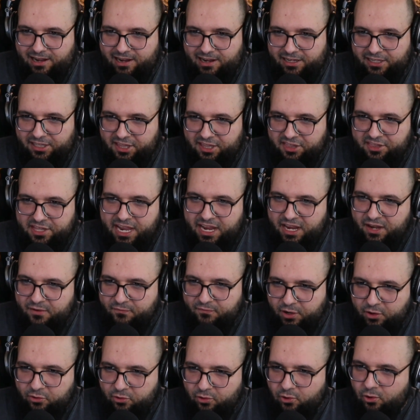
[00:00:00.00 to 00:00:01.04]
It's set in
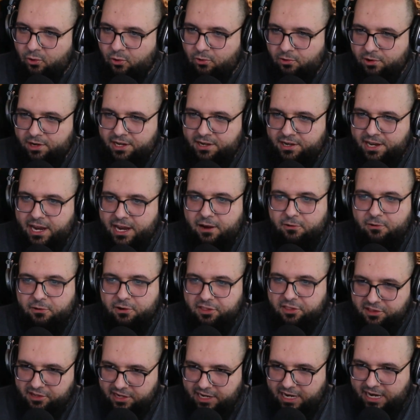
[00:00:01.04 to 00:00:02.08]
Victorian era
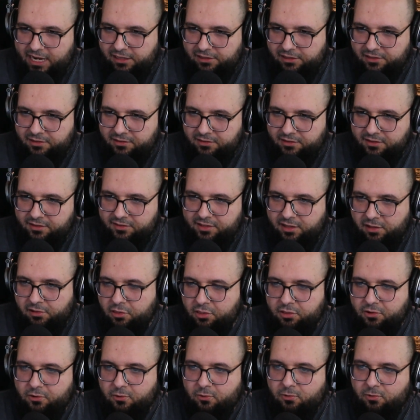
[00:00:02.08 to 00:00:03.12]
Scotland to tell the
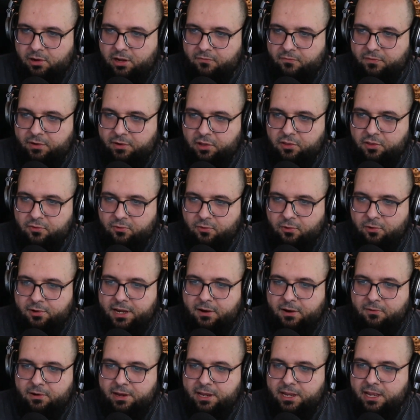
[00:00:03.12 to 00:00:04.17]
story of an
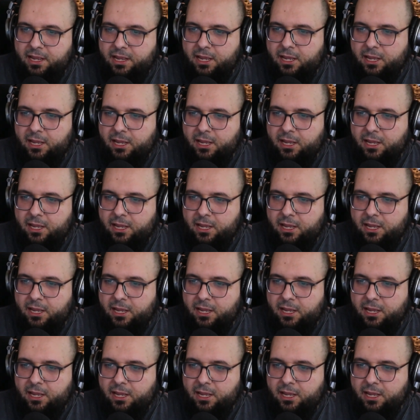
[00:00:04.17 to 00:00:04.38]
extraordinary,